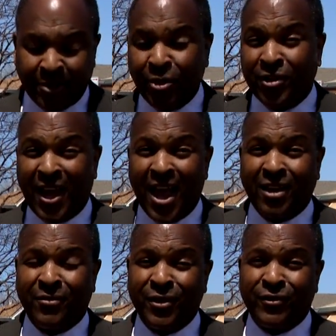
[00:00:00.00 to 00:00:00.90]
community
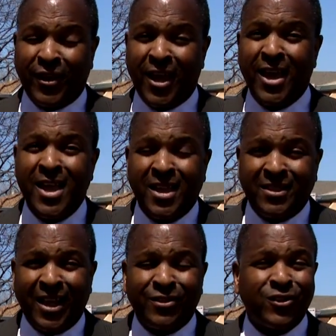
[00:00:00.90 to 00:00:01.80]
activists say
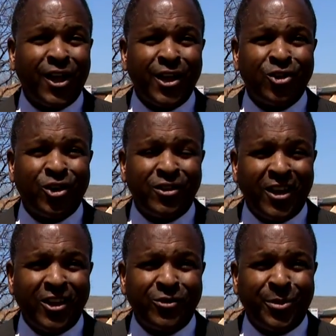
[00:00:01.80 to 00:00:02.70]
that sludge
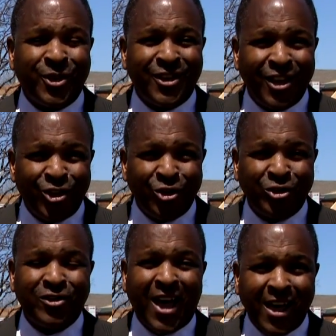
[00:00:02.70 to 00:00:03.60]
contains
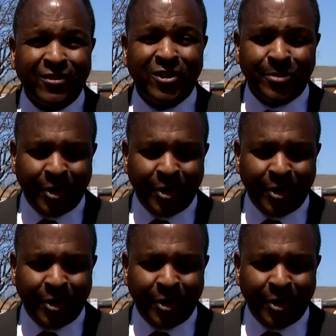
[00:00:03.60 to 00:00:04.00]
potential toxic